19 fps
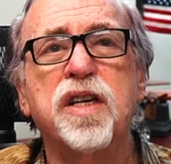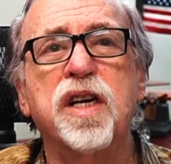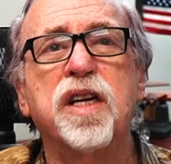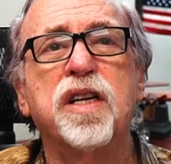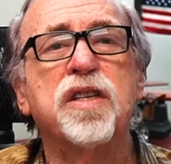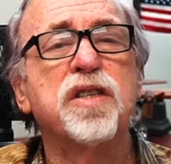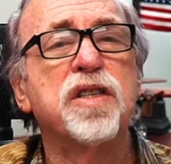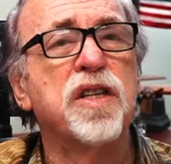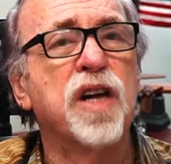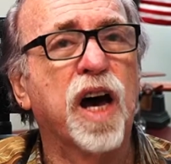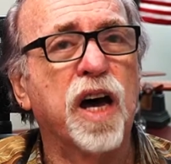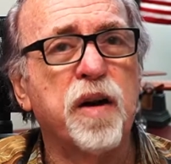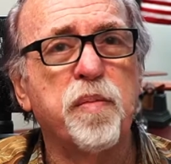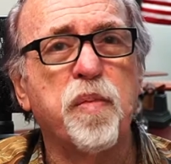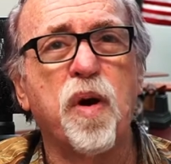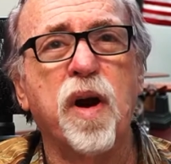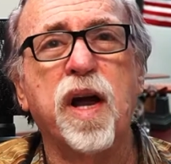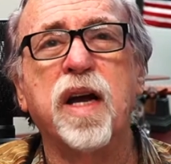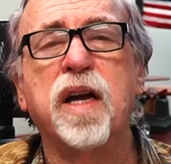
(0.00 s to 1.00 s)
it is not a
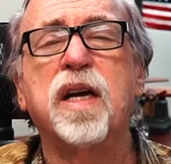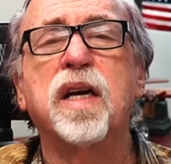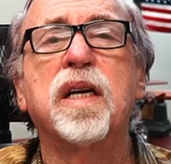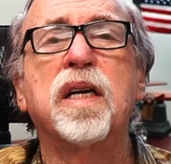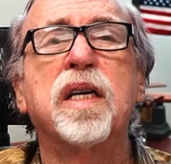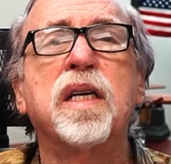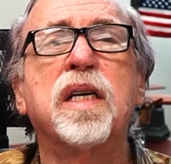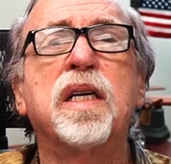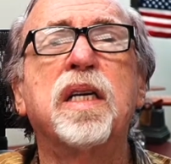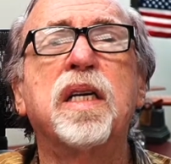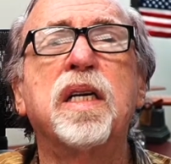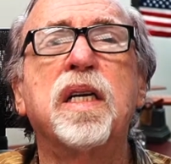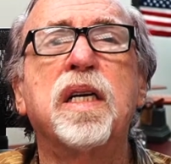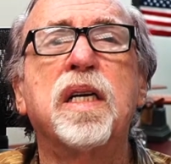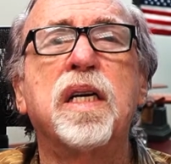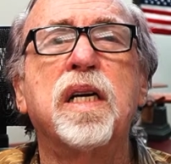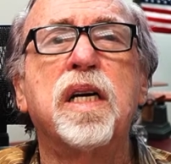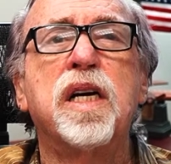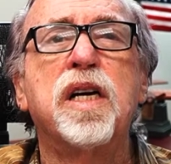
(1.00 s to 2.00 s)
break.
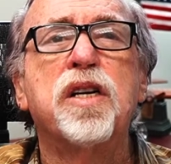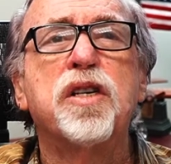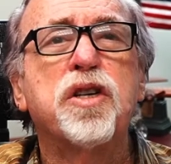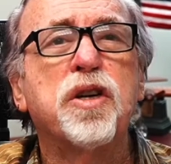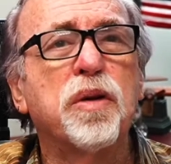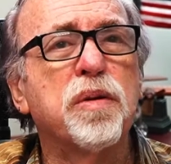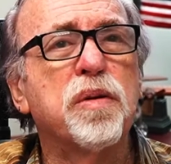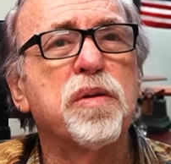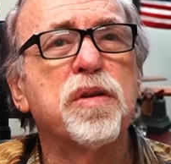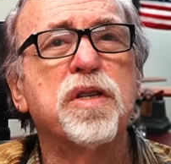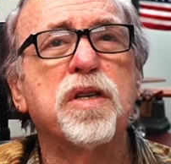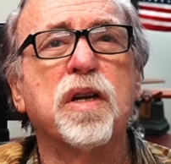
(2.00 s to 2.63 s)
Children's